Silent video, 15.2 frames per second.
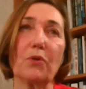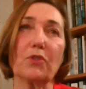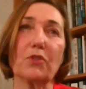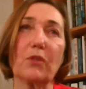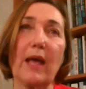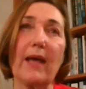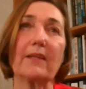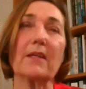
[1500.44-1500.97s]
was
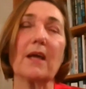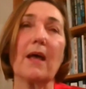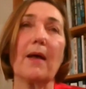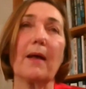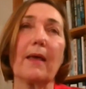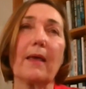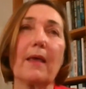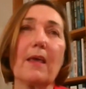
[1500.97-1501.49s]
that
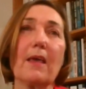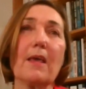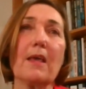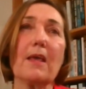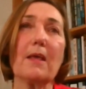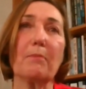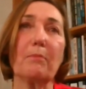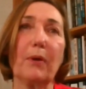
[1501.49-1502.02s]

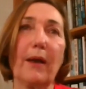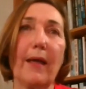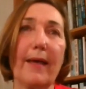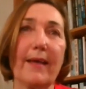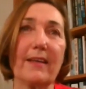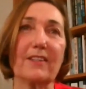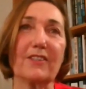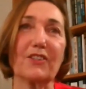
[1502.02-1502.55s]
key
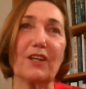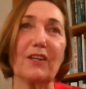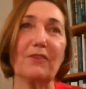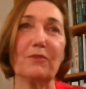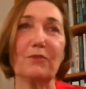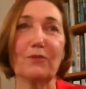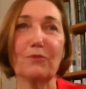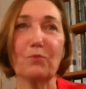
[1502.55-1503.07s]
players
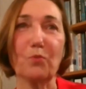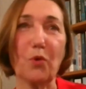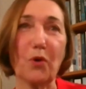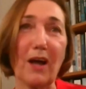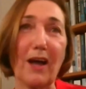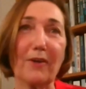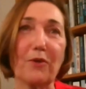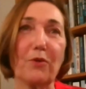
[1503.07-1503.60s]
in
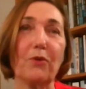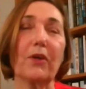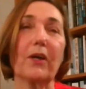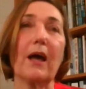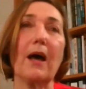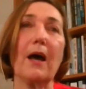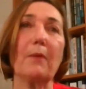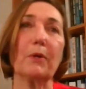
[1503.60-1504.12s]
what I call the
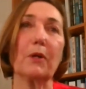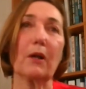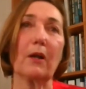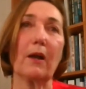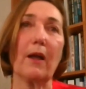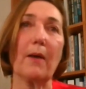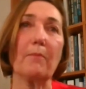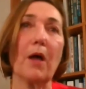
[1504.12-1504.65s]
Carbon
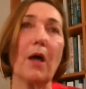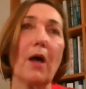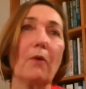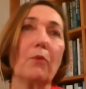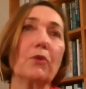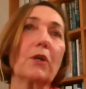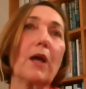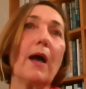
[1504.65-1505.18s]
Club
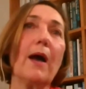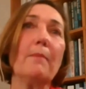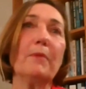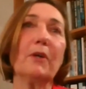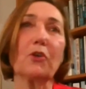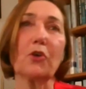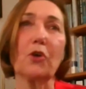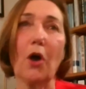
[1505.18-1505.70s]
would
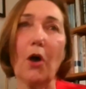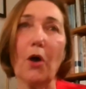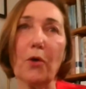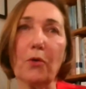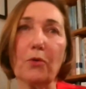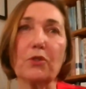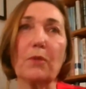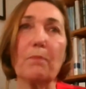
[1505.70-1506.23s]
come and
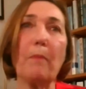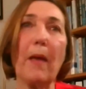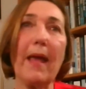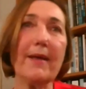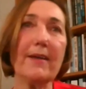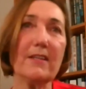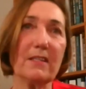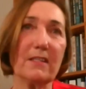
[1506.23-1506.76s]
go
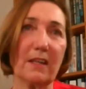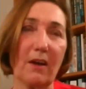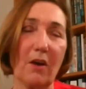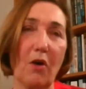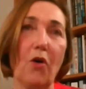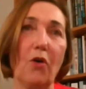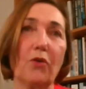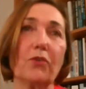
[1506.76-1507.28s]
depending
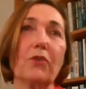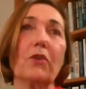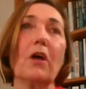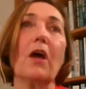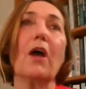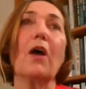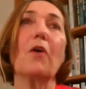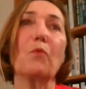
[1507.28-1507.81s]
on
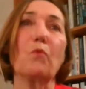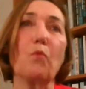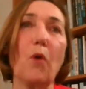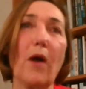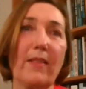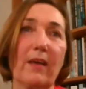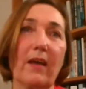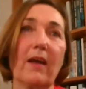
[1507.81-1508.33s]

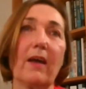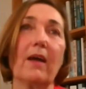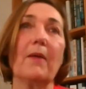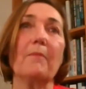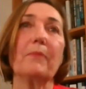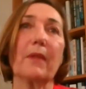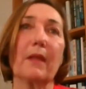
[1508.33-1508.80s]
whether